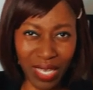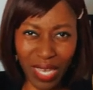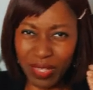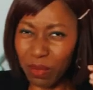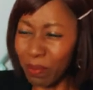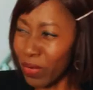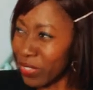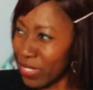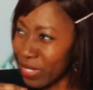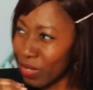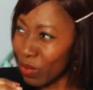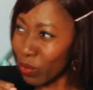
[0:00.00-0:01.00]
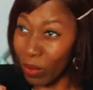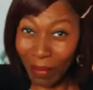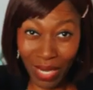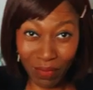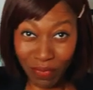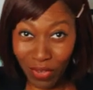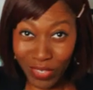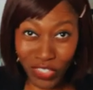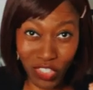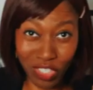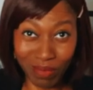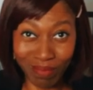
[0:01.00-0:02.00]
and the body will
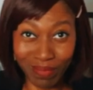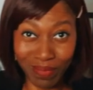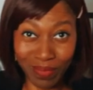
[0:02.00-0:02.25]
malfunction.